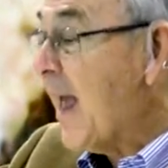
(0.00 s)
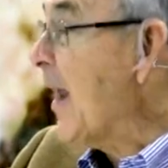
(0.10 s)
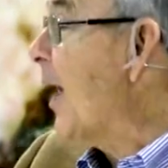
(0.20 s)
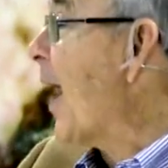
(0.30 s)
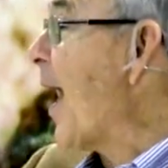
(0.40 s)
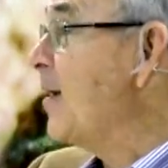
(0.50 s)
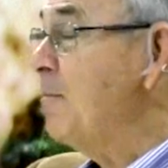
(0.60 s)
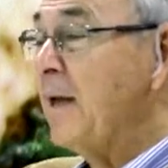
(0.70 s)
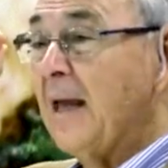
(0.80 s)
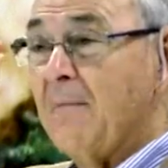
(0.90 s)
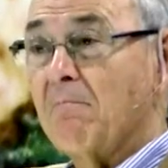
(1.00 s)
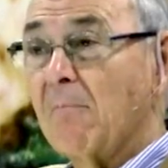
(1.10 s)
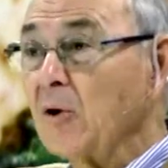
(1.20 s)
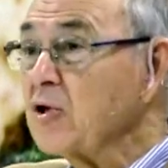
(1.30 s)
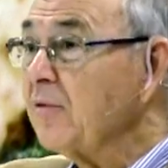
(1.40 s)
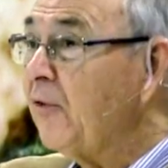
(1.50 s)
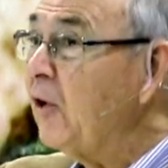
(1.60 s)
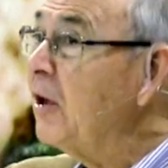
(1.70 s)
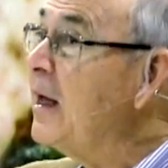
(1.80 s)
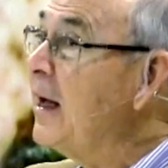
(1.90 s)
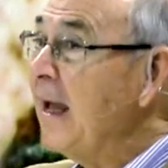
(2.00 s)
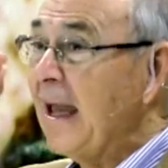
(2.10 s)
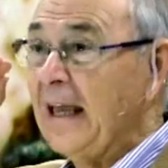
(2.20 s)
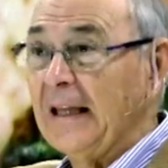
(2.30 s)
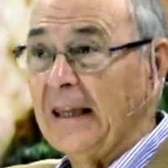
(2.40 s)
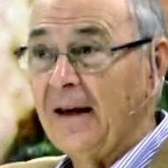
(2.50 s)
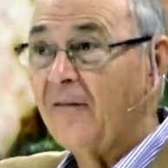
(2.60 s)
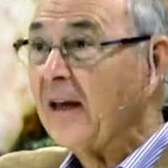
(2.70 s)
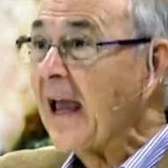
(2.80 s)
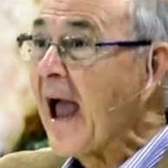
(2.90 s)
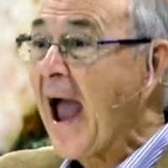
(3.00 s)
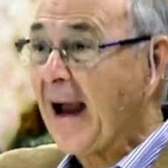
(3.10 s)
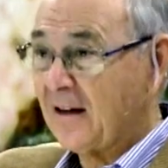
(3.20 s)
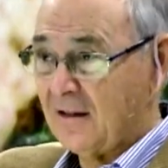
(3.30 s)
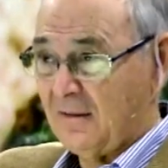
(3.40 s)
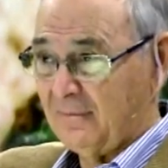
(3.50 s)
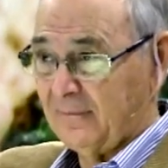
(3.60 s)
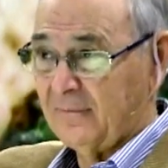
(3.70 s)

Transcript: and it had to be a merciful, a loving act.